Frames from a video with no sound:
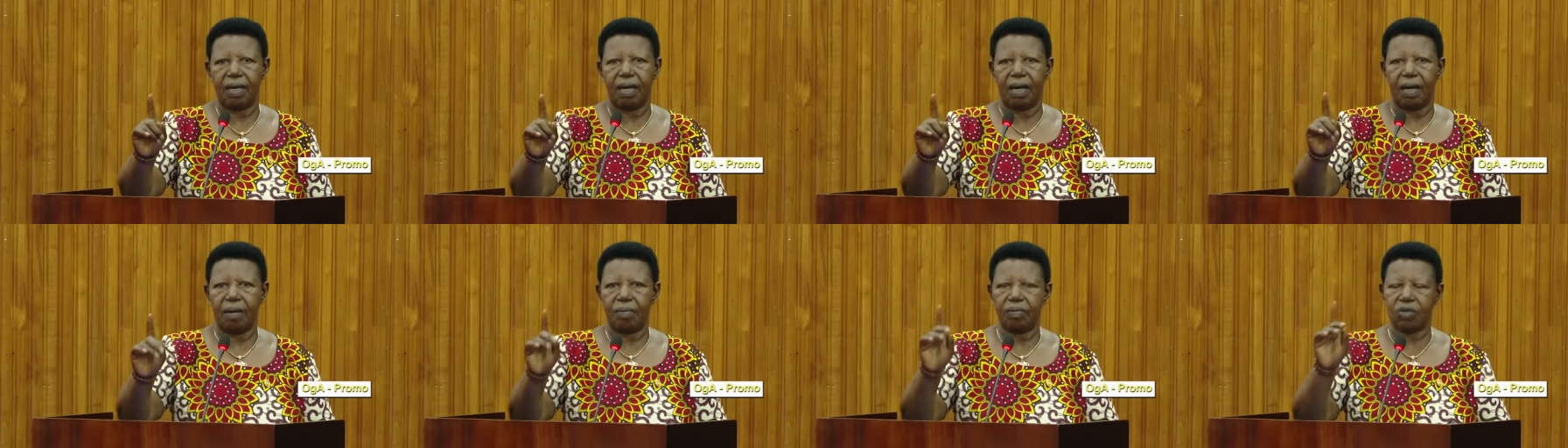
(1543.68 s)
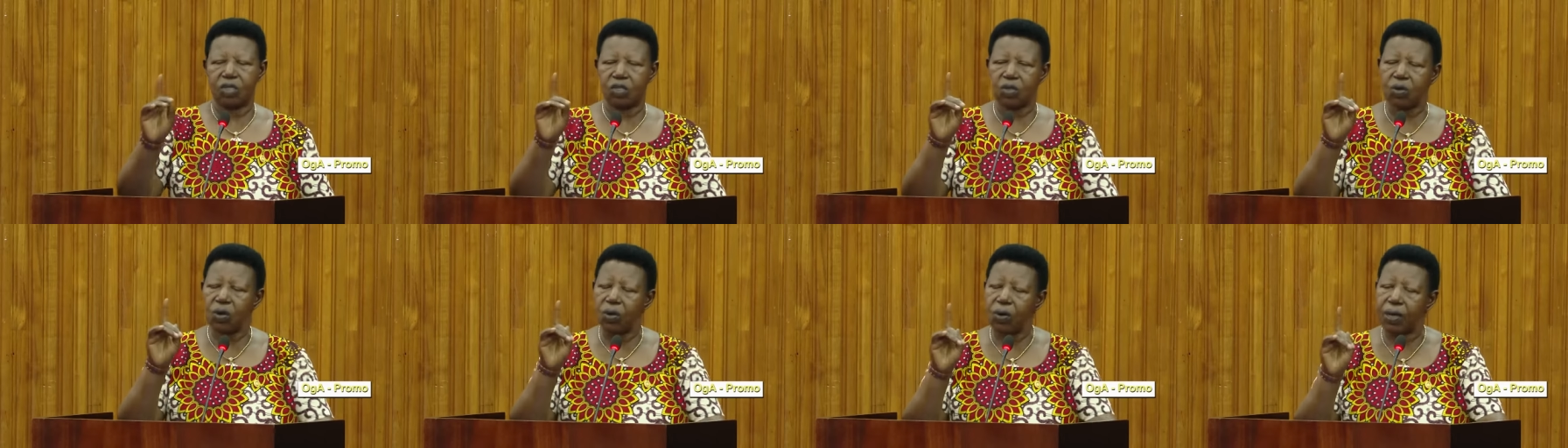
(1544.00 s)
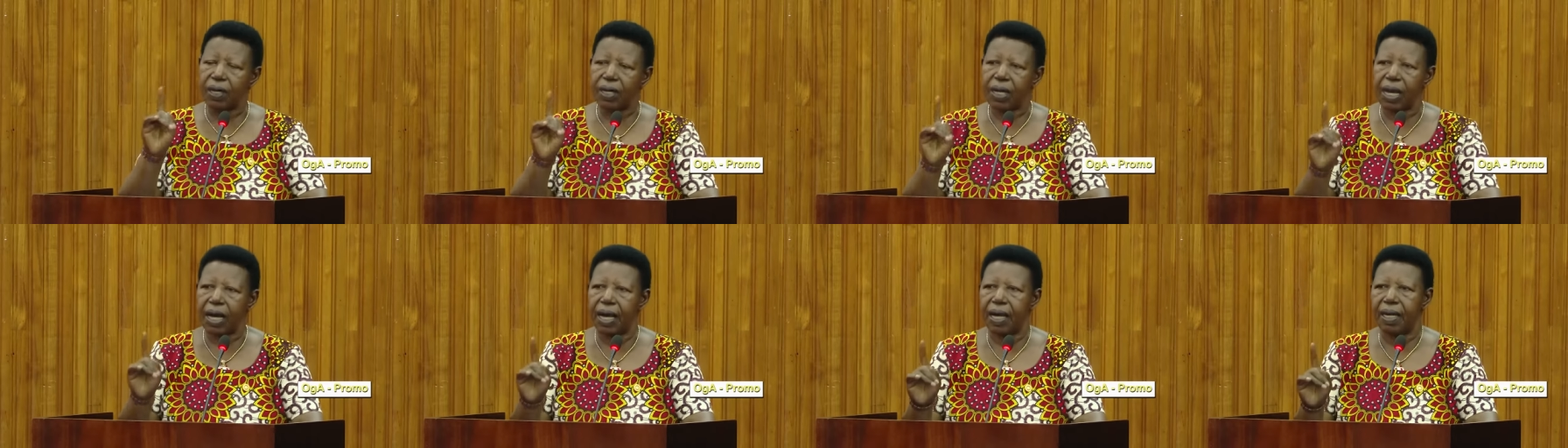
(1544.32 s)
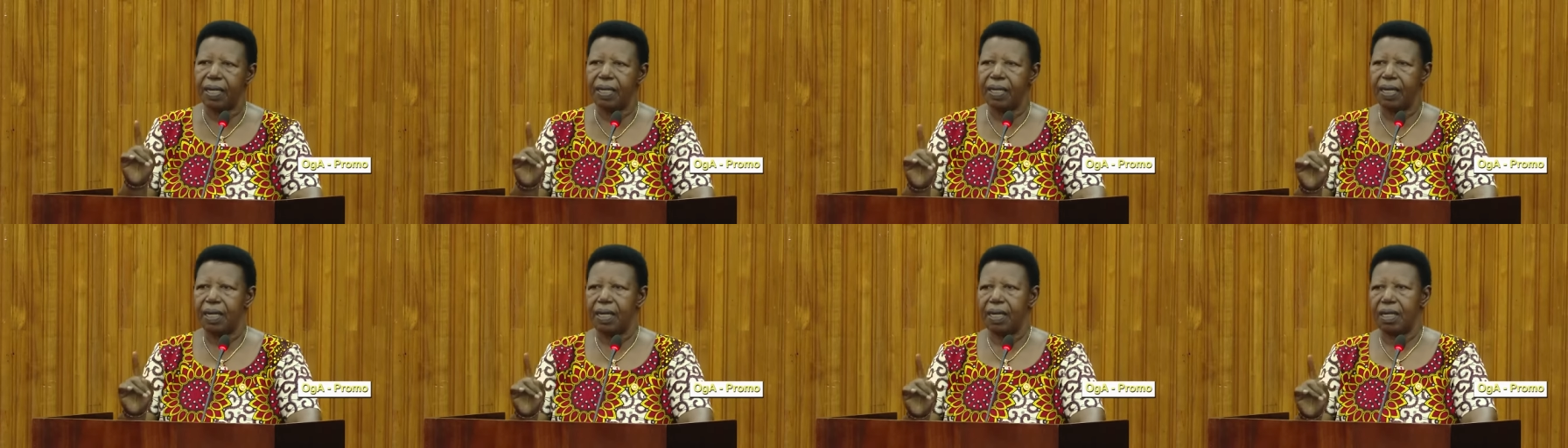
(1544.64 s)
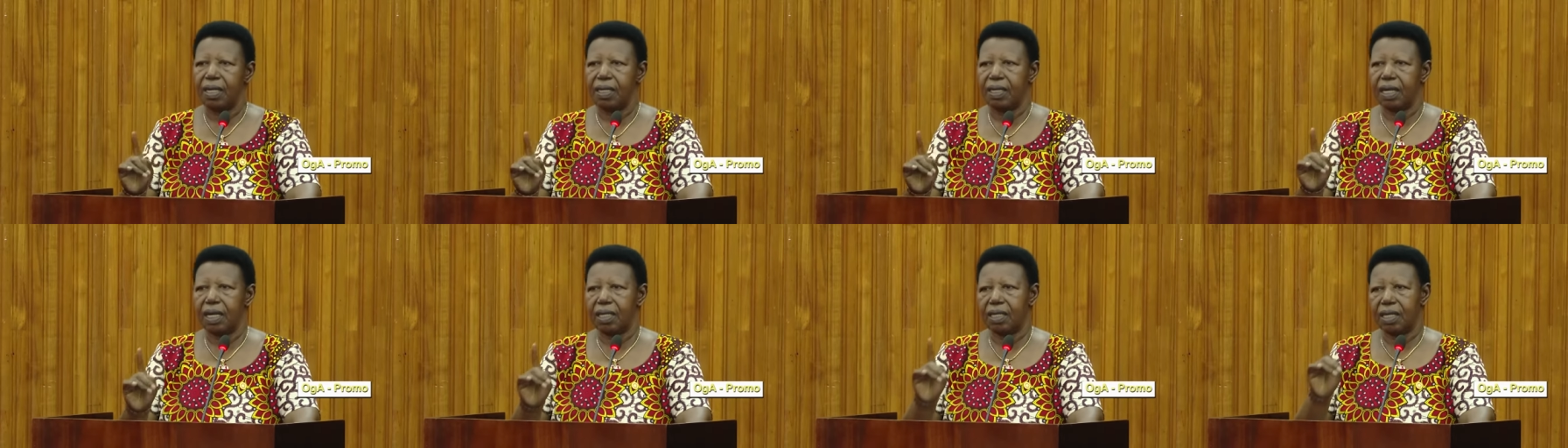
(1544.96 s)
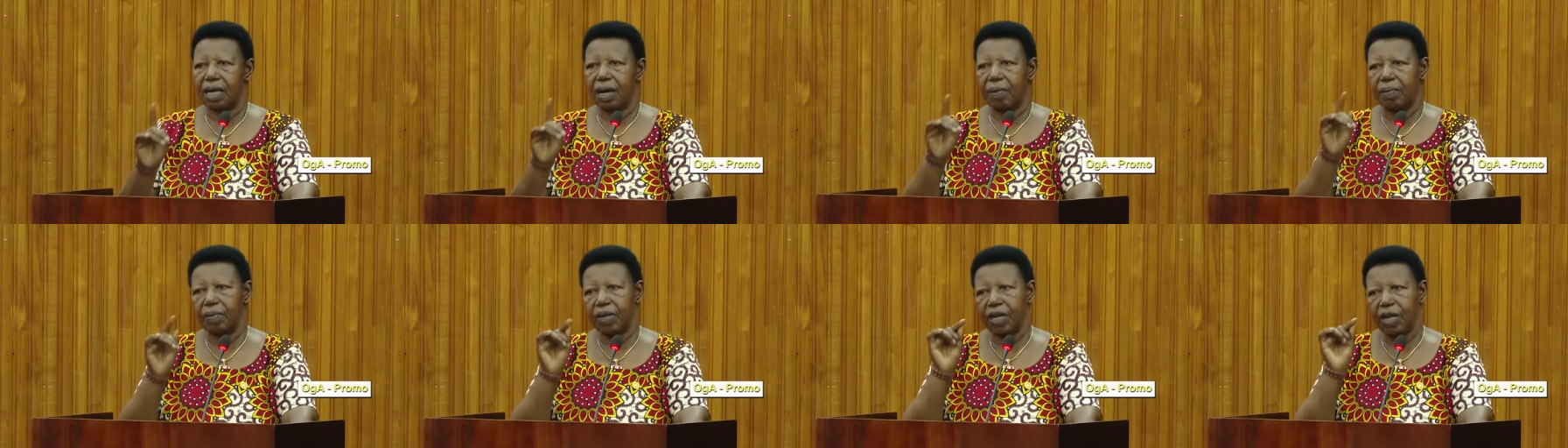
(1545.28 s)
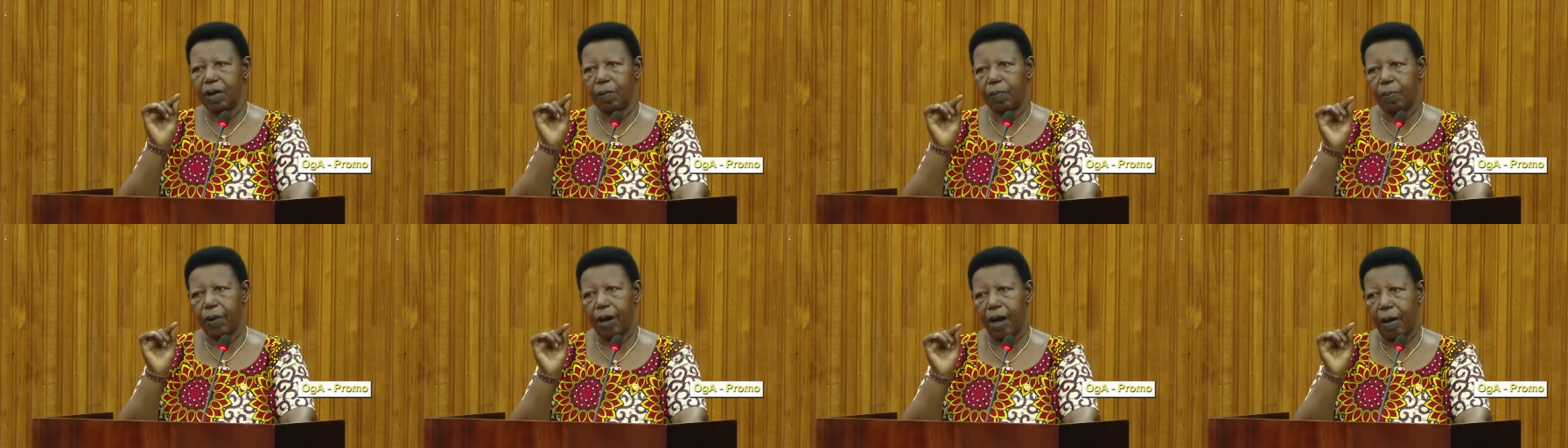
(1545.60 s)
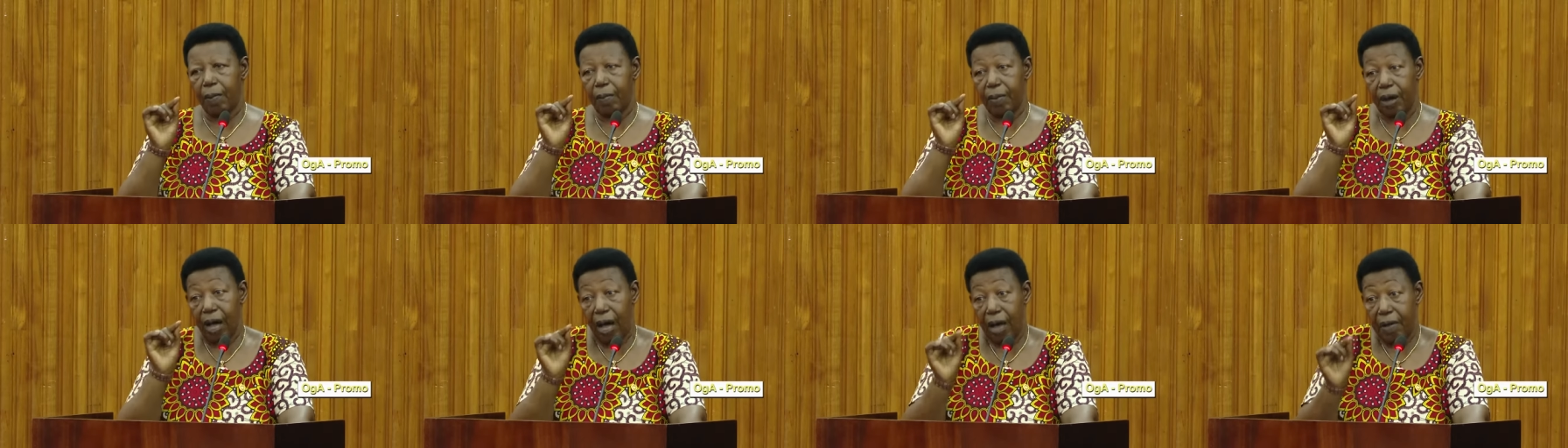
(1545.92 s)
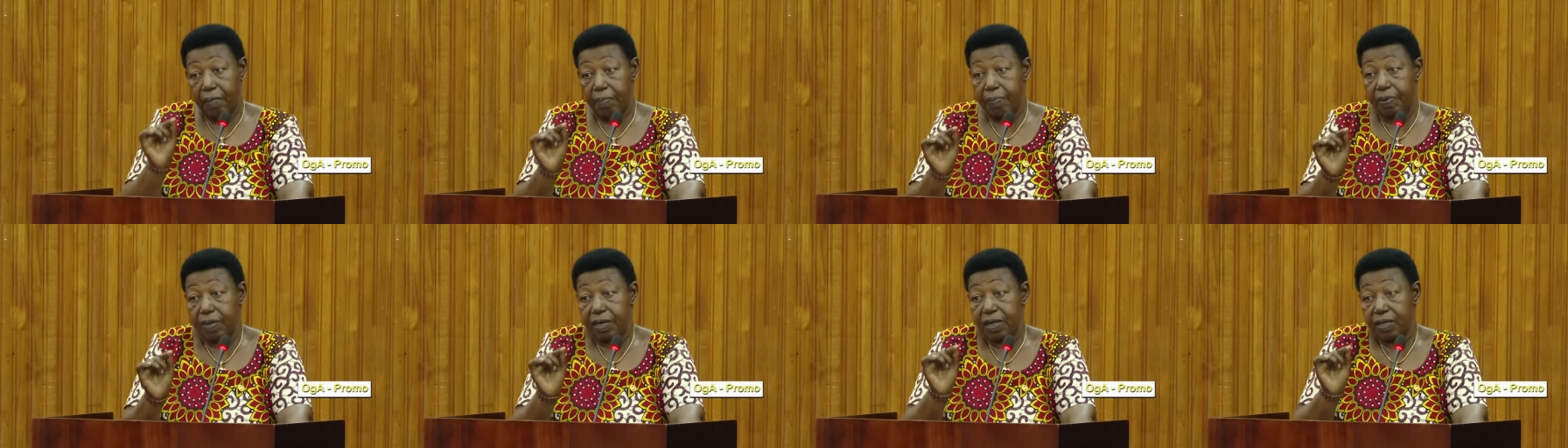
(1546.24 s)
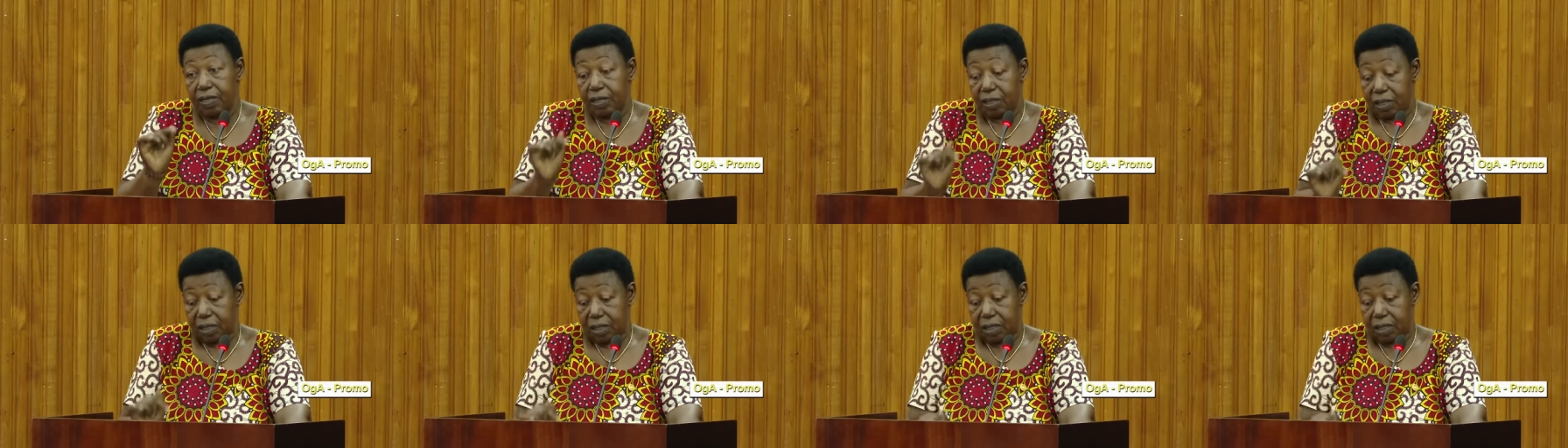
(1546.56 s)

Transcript: I'm so glad that I'm in a, um, I've been,